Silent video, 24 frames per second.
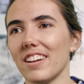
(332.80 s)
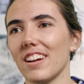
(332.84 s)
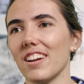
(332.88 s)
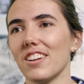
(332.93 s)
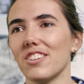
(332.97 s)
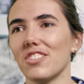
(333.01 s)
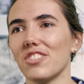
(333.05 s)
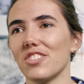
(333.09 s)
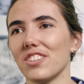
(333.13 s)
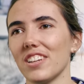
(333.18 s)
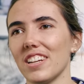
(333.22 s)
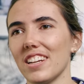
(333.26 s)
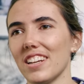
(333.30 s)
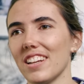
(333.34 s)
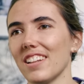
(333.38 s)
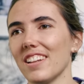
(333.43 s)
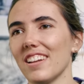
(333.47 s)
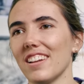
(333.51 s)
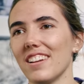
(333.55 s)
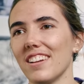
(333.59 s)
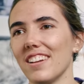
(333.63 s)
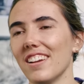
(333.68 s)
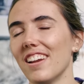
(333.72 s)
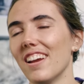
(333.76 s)
country, and
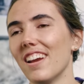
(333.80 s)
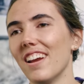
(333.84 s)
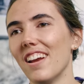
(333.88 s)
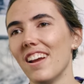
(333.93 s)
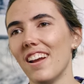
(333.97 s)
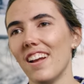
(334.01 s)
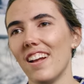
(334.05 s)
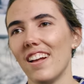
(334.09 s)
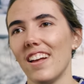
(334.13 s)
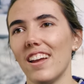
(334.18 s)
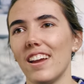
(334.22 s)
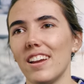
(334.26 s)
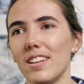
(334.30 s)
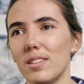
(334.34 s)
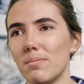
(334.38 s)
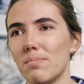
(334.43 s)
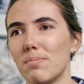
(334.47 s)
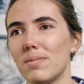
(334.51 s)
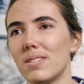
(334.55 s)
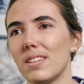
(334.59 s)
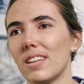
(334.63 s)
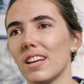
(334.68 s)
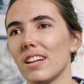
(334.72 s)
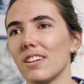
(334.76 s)
then His
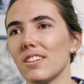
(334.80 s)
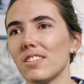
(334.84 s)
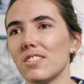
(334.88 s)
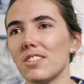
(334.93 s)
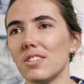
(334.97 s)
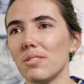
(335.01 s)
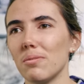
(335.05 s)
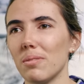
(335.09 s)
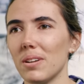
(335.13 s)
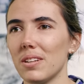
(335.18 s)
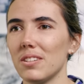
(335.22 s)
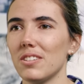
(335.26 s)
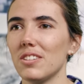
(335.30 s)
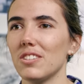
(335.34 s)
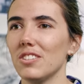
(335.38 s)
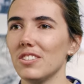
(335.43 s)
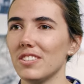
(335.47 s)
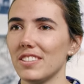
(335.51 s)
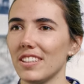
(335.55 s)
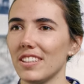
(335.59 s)
skeleton went to New